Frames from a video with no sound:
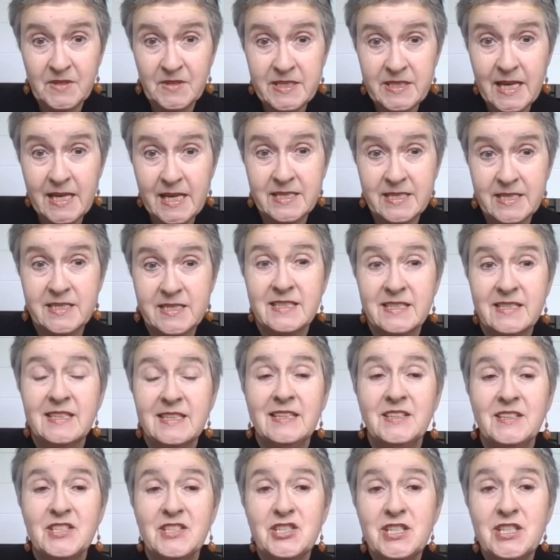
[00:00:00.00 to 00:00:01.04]
Yet,
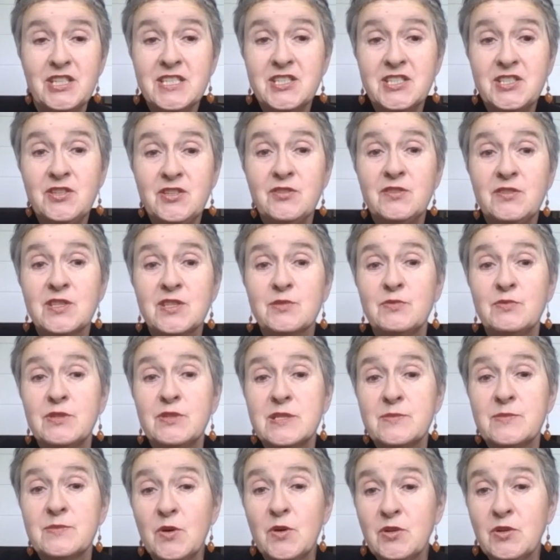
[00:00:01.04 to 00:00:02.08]
the Shi'i students
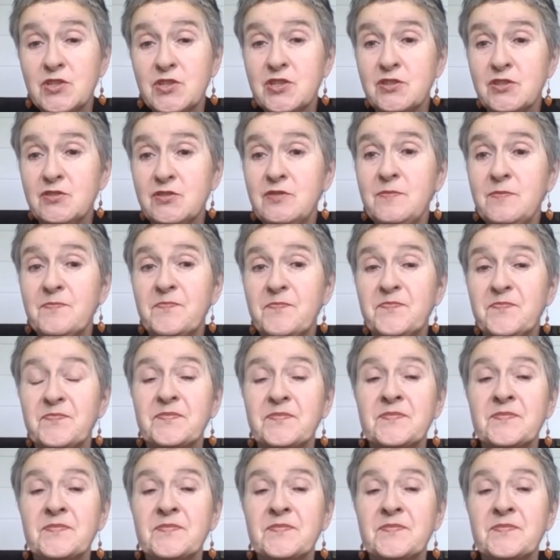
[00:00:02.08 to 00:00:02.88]
we spoke to